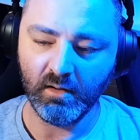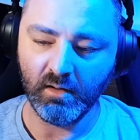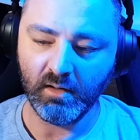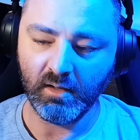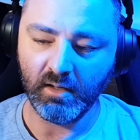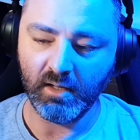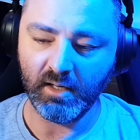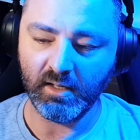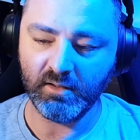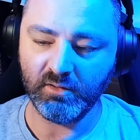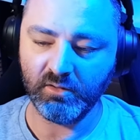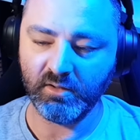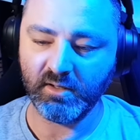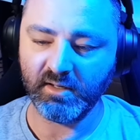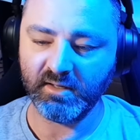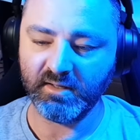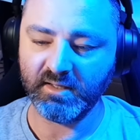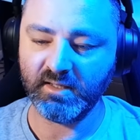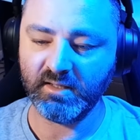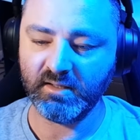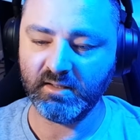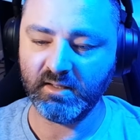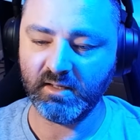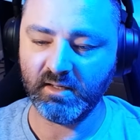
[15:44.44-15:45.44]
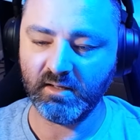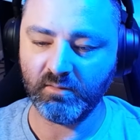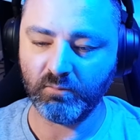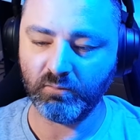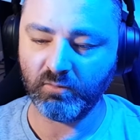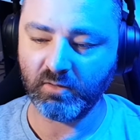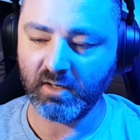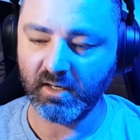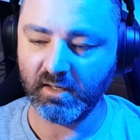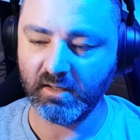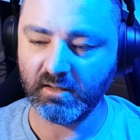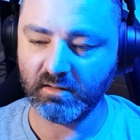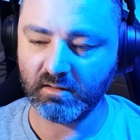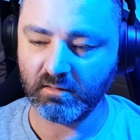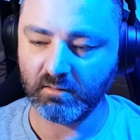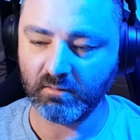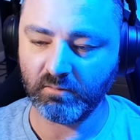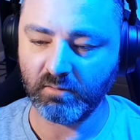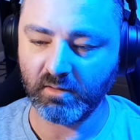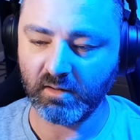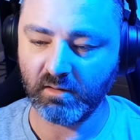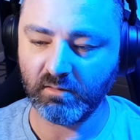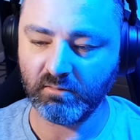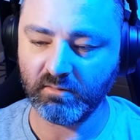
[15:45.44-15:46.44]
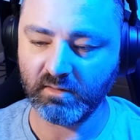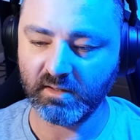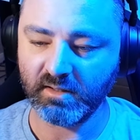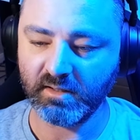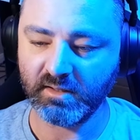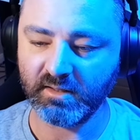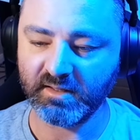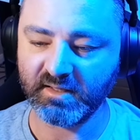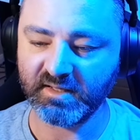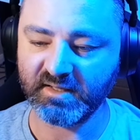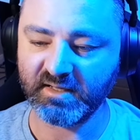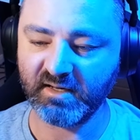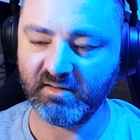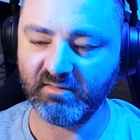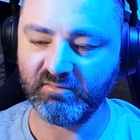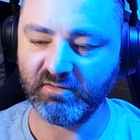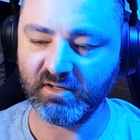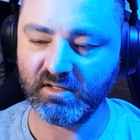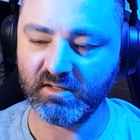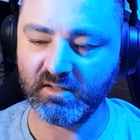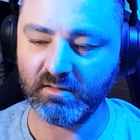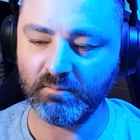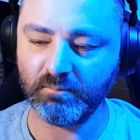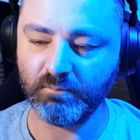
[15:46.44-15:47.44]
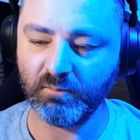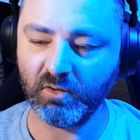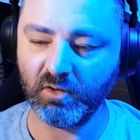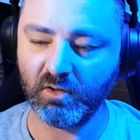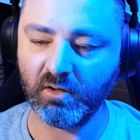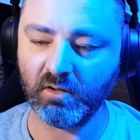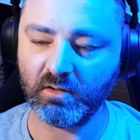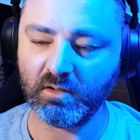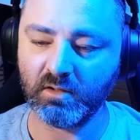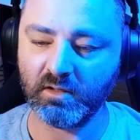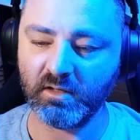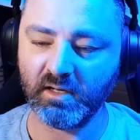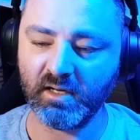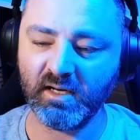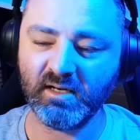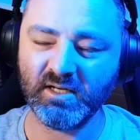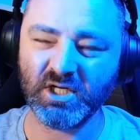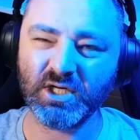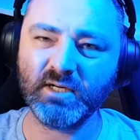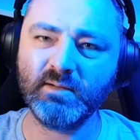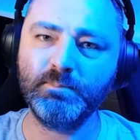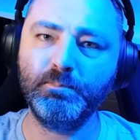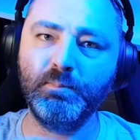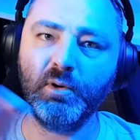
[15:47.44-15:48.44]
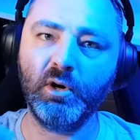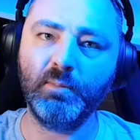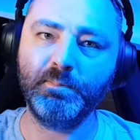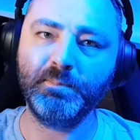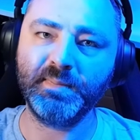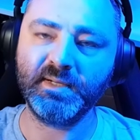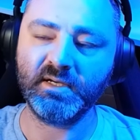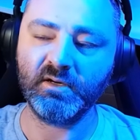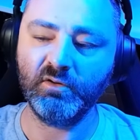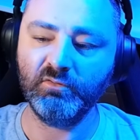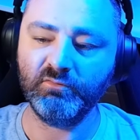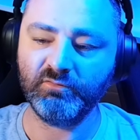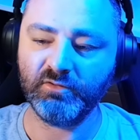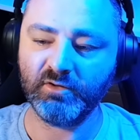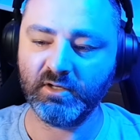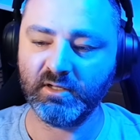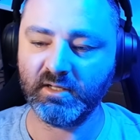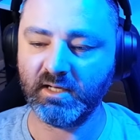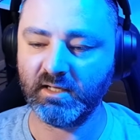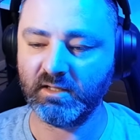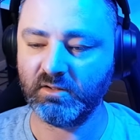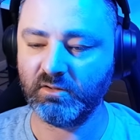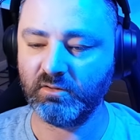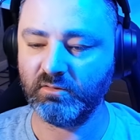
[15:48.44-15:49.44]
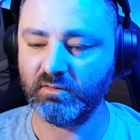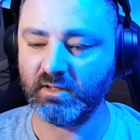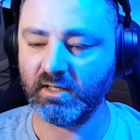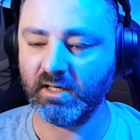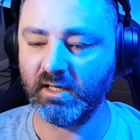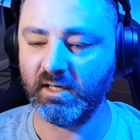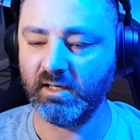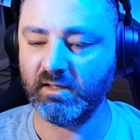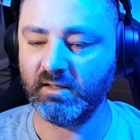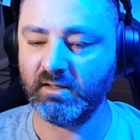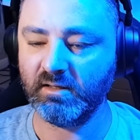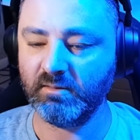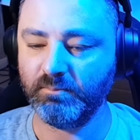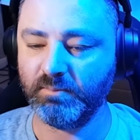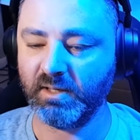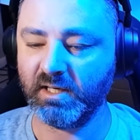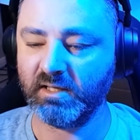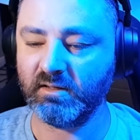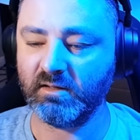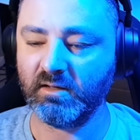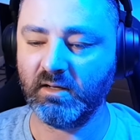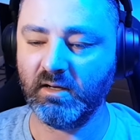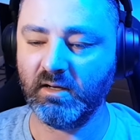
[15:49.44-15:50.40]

And you can see there, right around 70 mark, it just pops over there to the 80, but,